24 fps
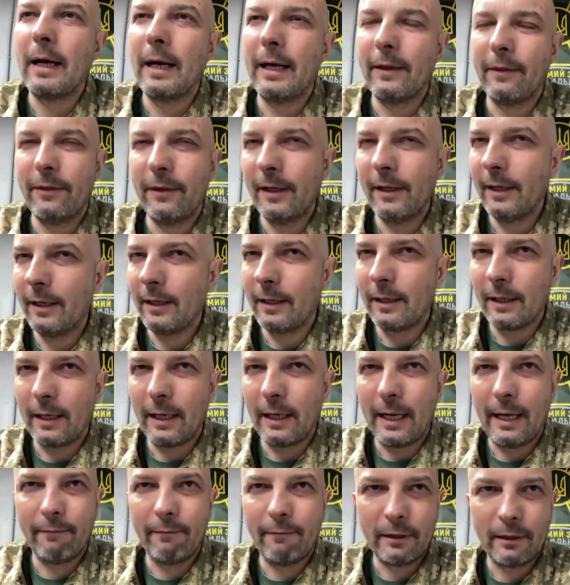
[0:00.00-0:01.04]
I think
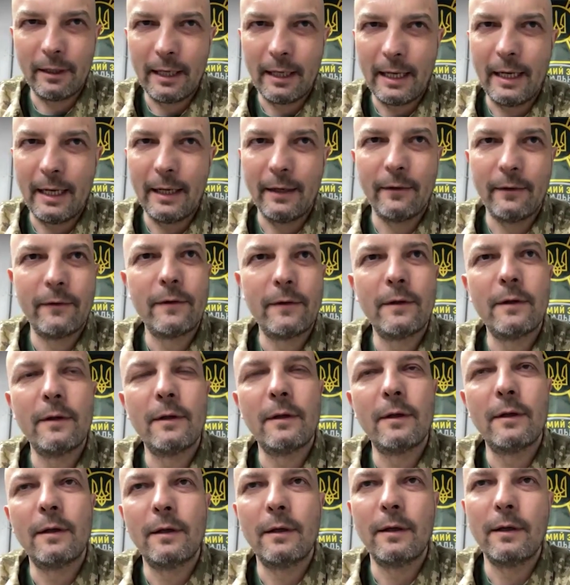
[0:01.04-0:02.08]
every night
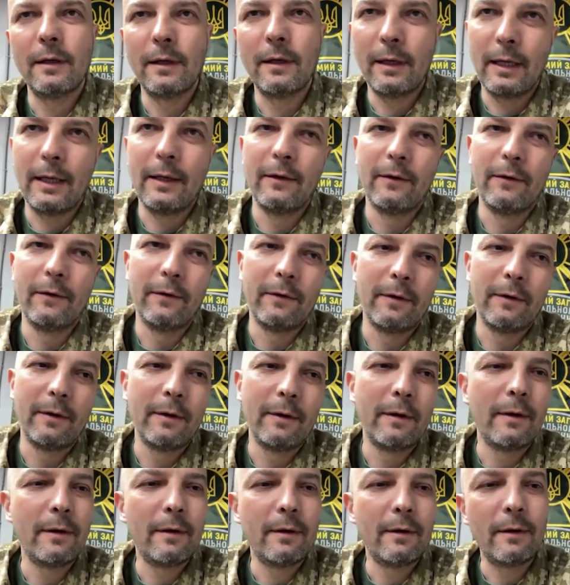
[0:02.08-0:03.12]
uh, and
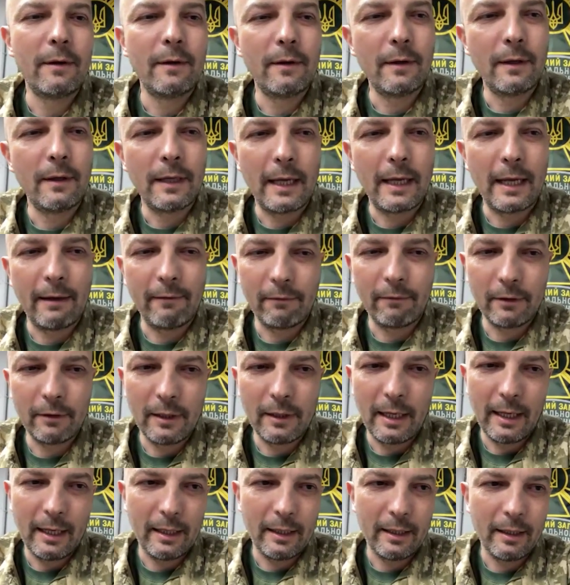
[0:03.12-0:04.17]
uh, every
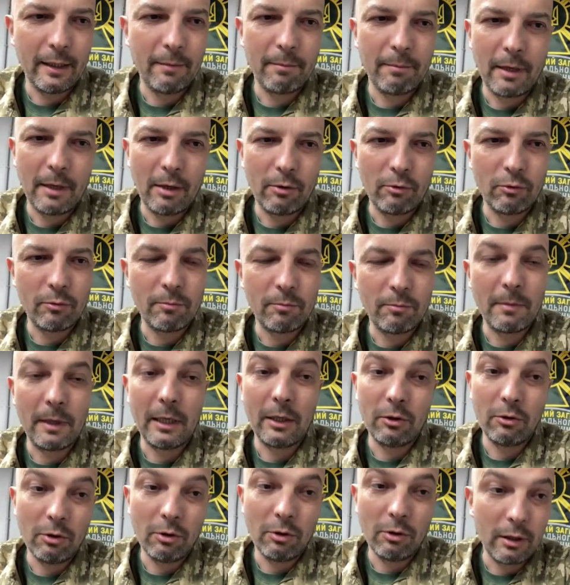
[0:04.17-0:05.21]
day about
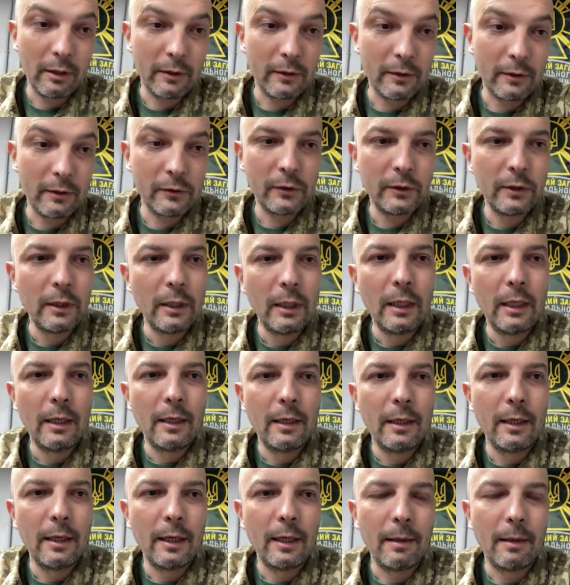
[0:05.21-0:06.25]
my daughters
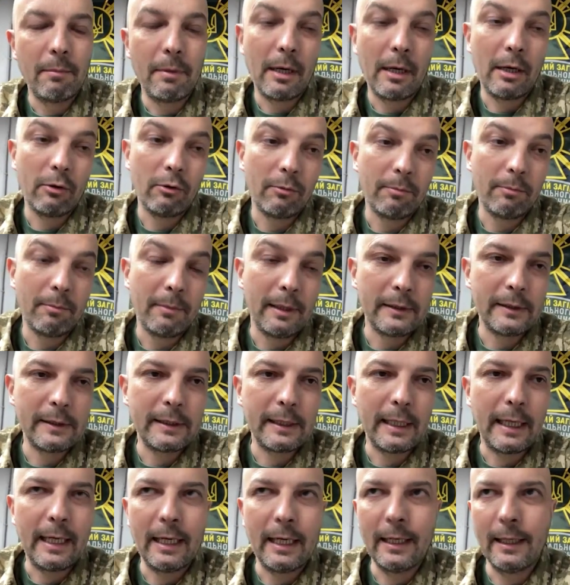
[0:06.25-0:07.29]
about my
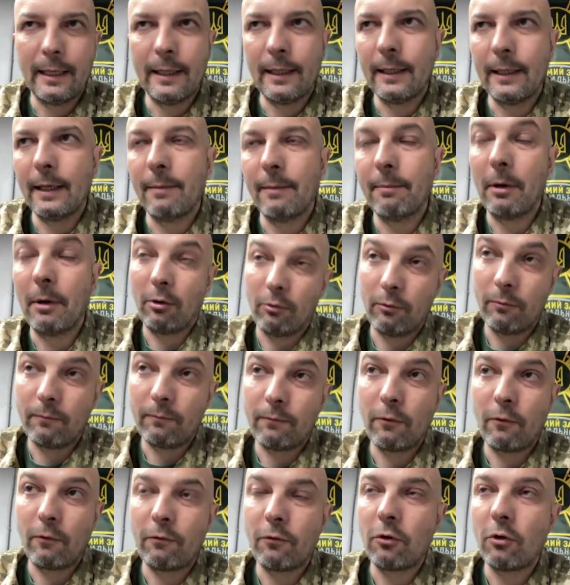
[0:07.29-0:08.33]
son, about,
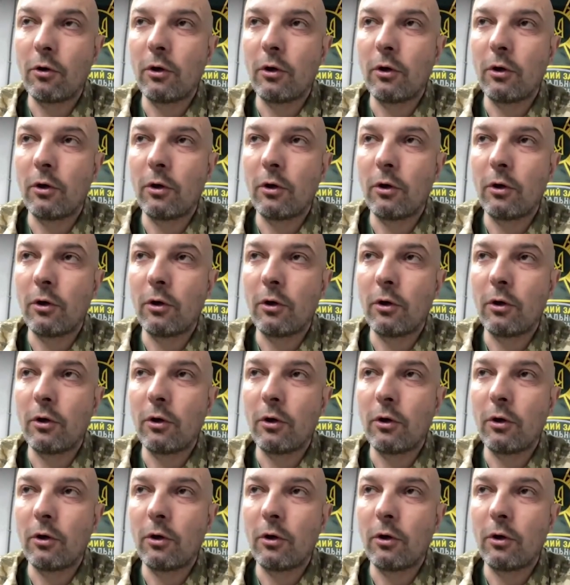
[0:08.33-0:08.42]
of